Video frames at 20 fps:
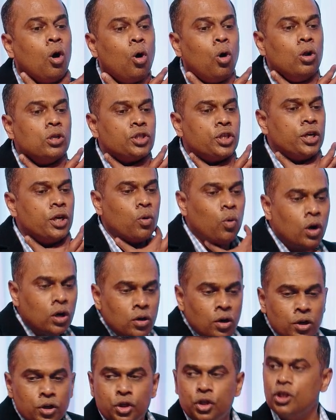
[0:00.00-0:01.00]
all she did was
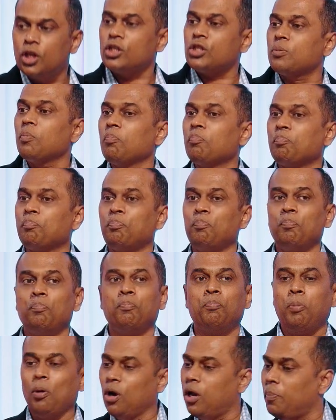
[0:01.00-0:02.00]
she just
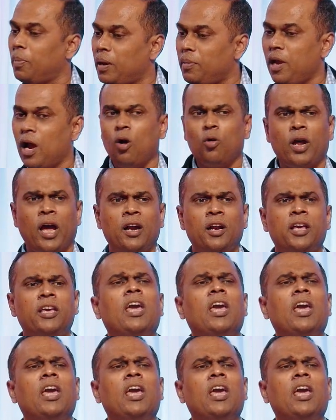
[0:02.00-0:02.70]
pulled the baby out and he